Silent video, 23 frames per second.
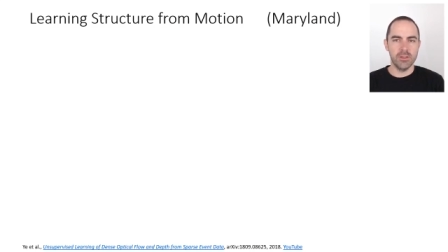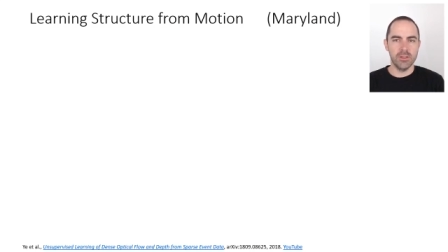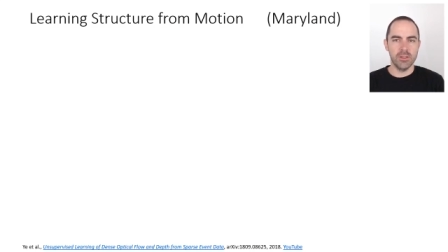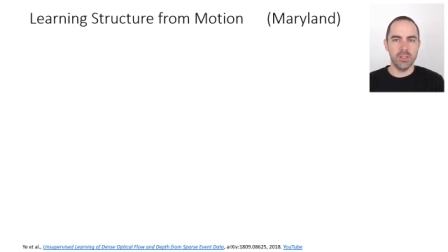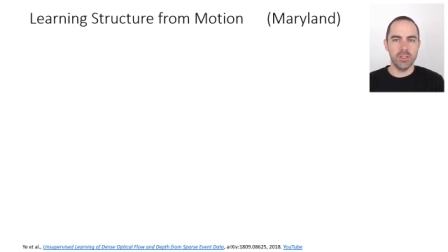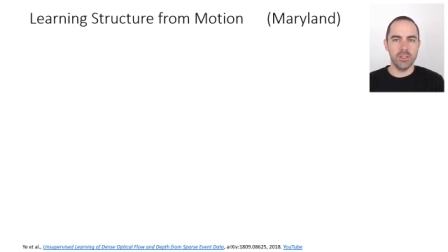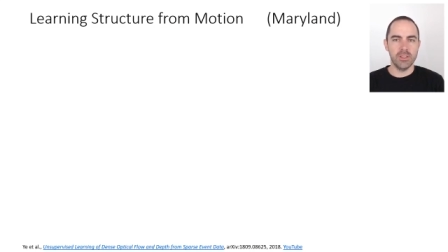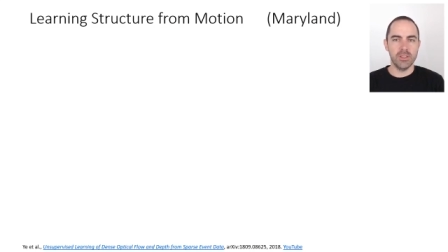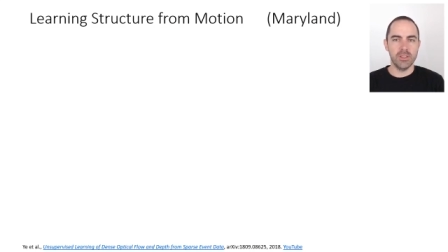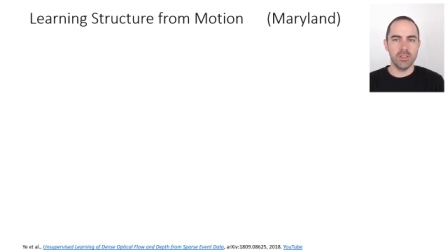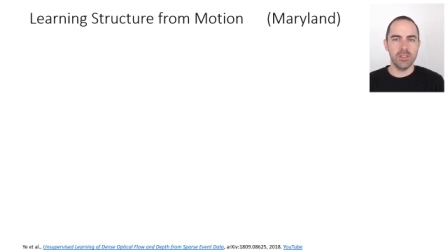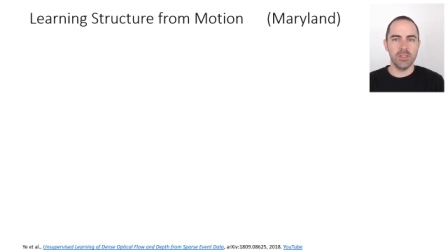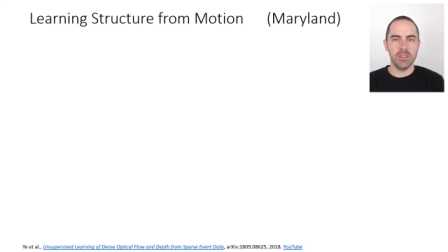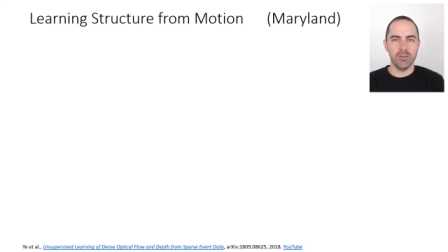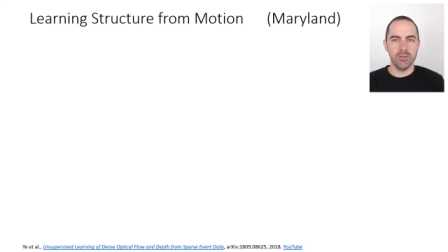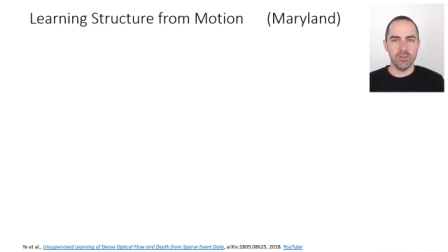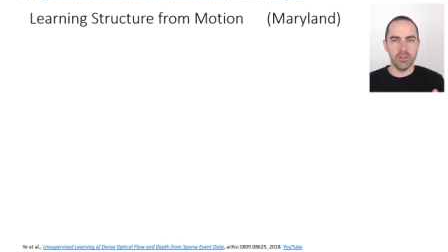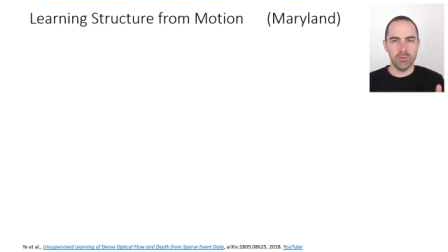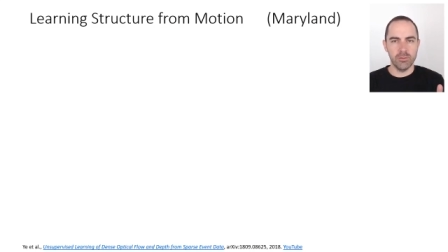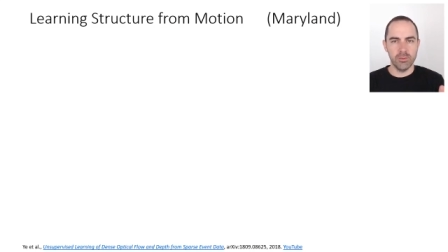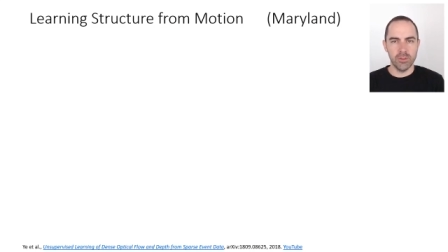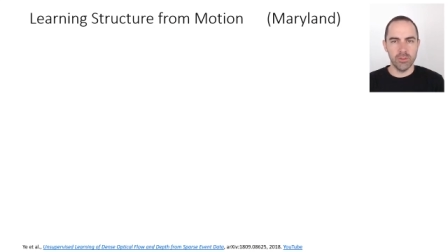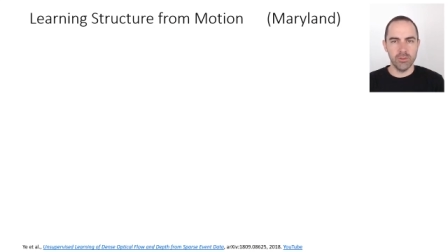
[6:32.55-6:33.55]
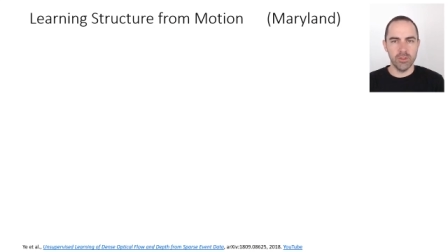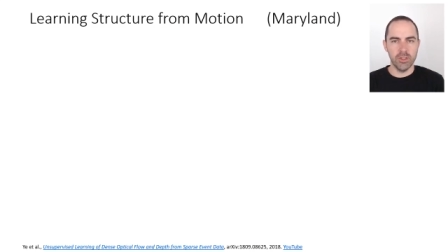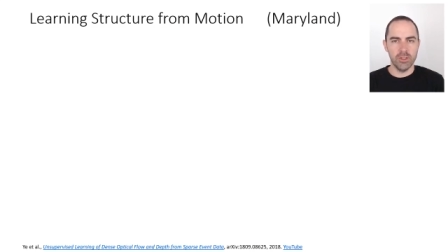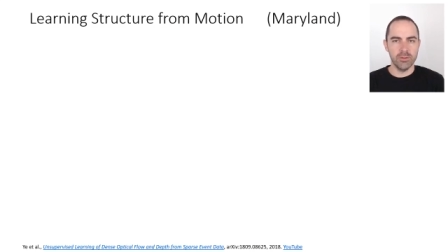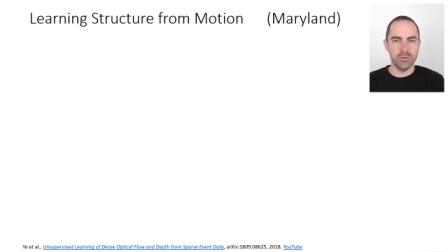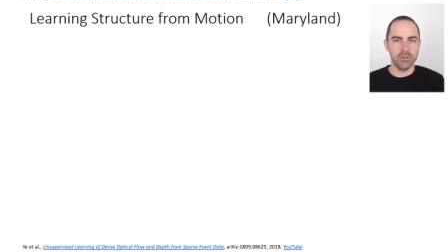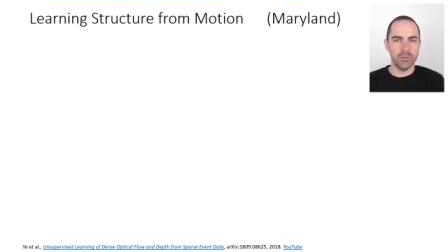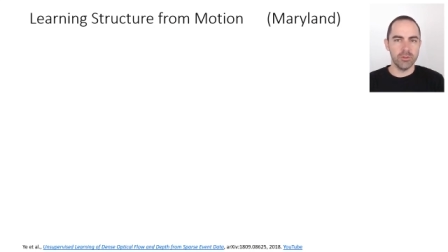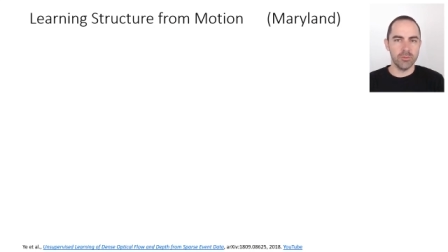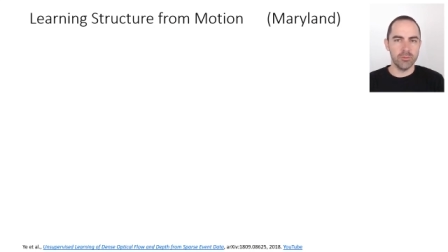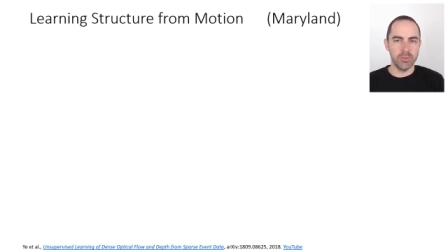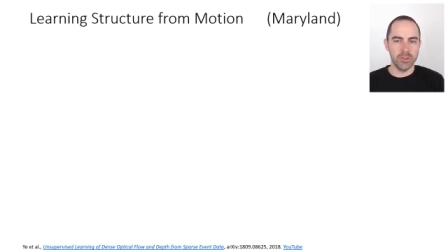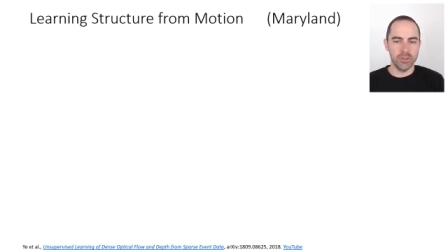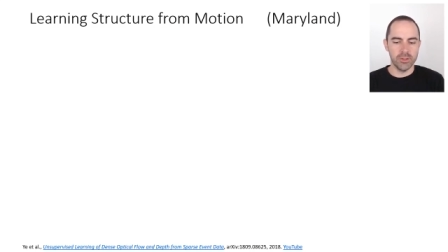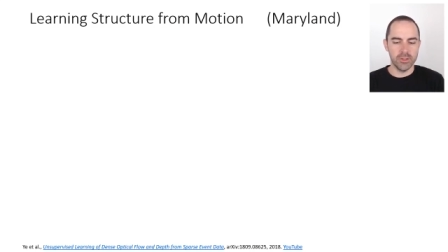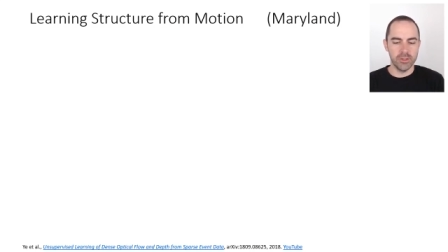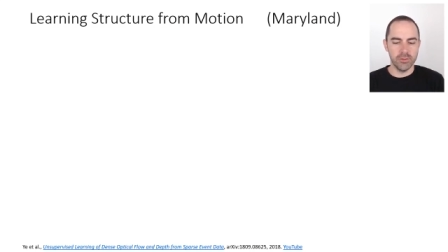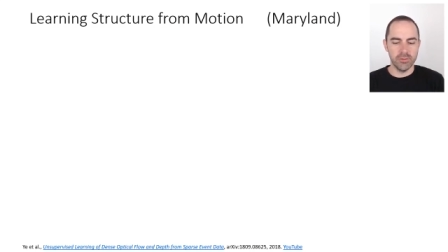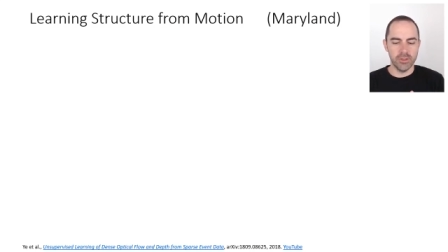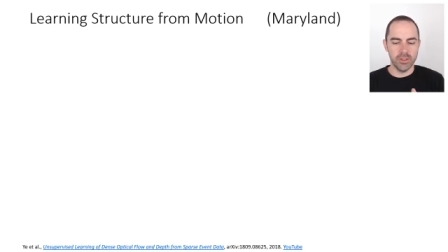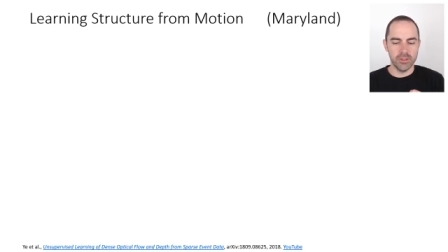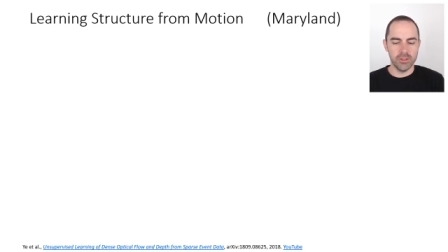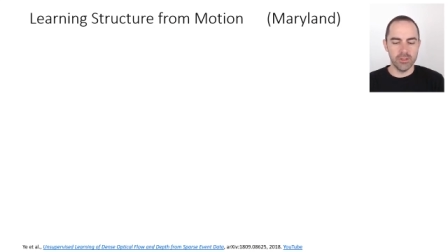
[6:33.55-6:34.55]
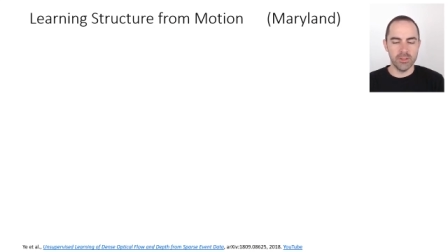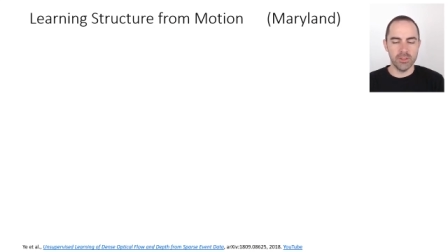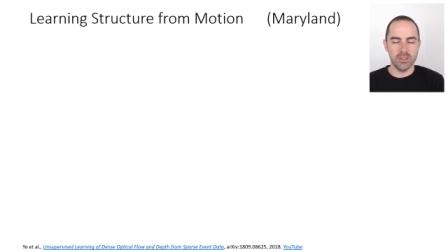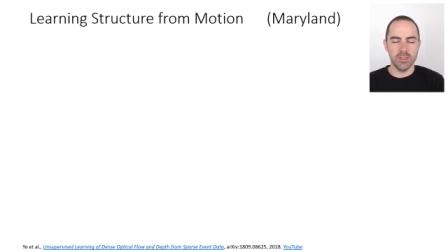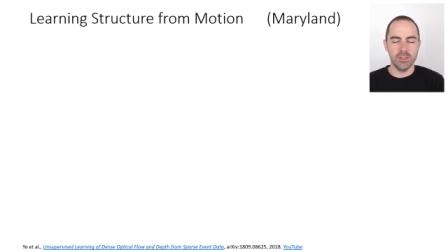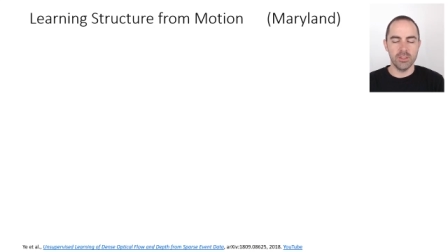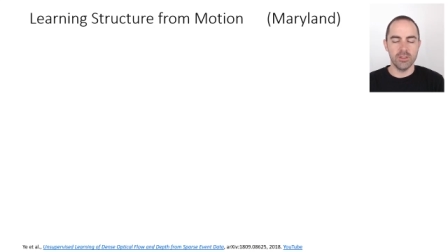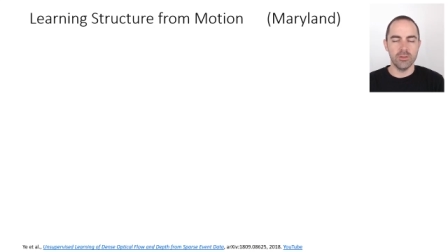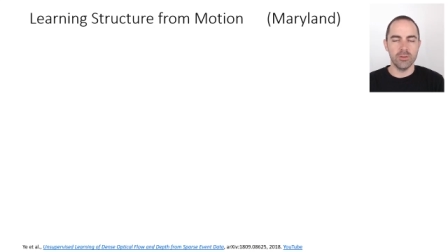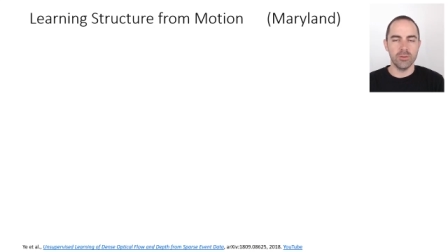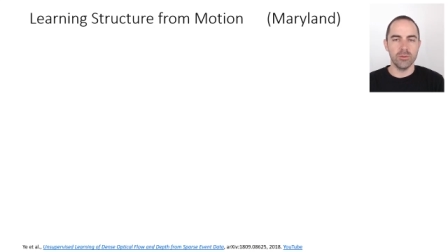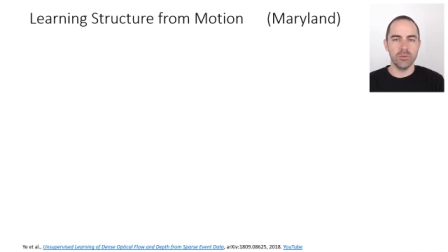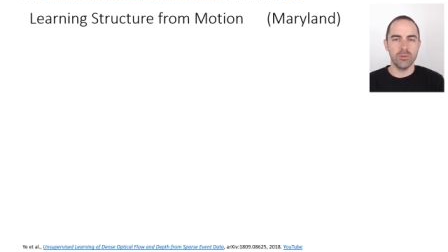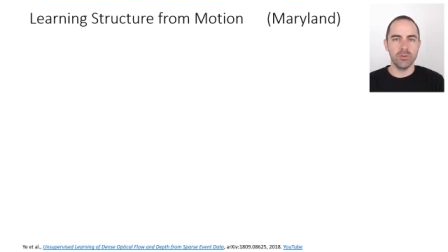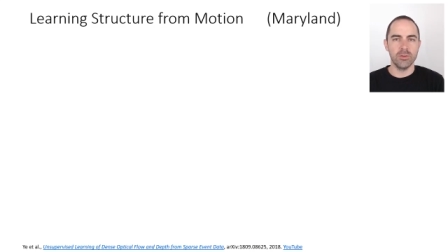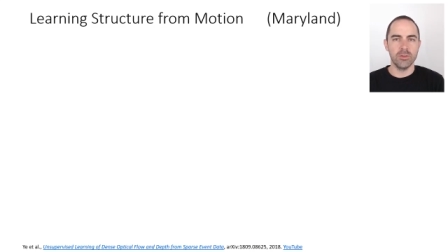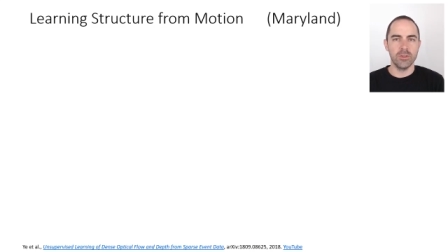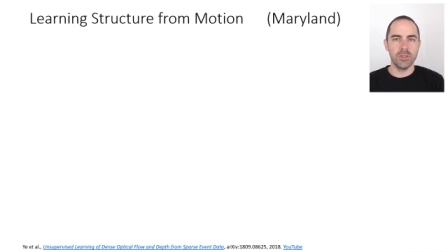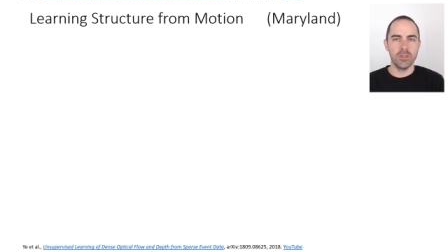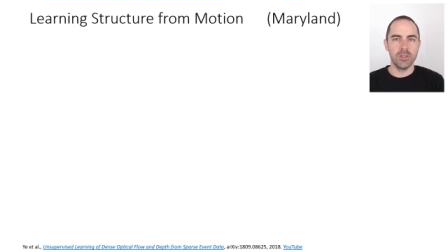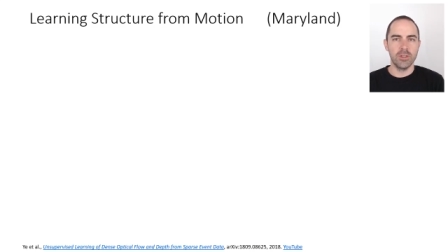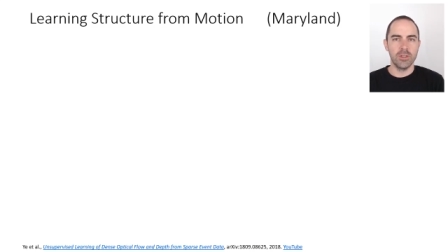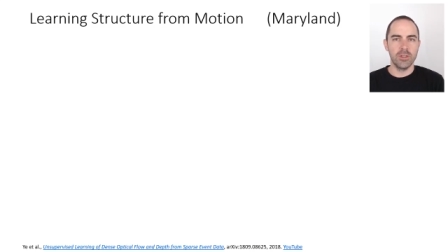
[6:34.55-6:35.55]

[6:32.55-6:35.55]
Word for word: data now that we know how to convert events into